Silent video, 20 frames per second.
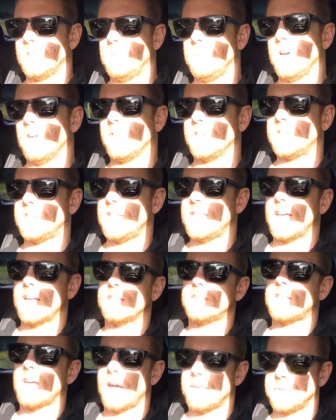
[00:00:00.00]
be able to see
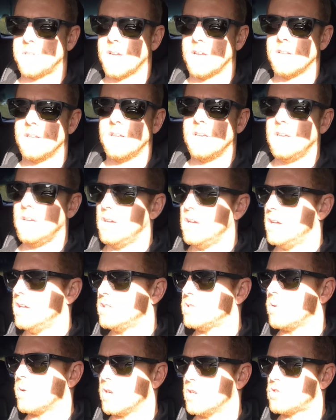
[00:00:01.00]
that stop sign.
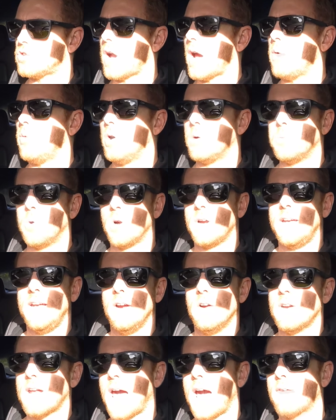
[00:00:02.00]
So we're going to try one more
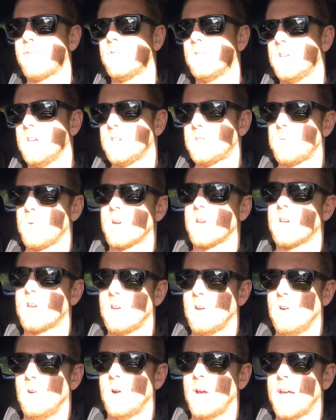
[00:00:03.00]
here, and after this we're going to
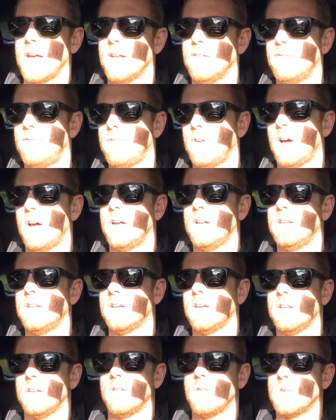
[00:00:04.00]
go and find
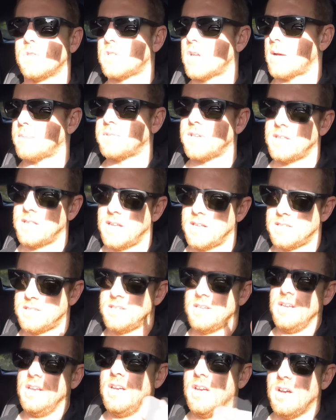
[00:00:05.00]
another stop sign
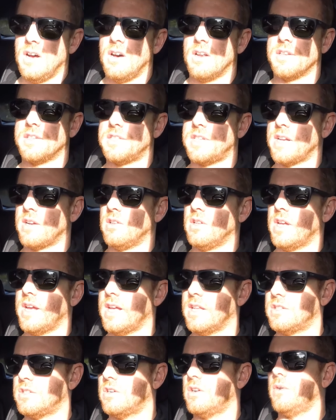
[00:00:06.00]
that's on a single
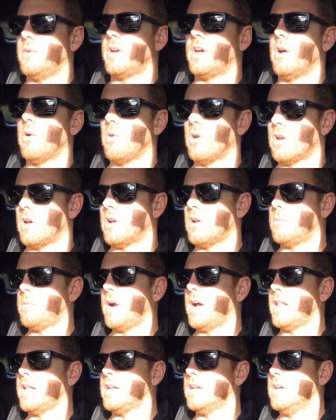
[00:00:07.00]
lane. So here we go. We're on
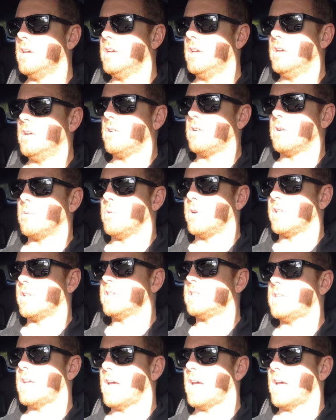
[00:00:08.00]
autopilot. We're going to bring this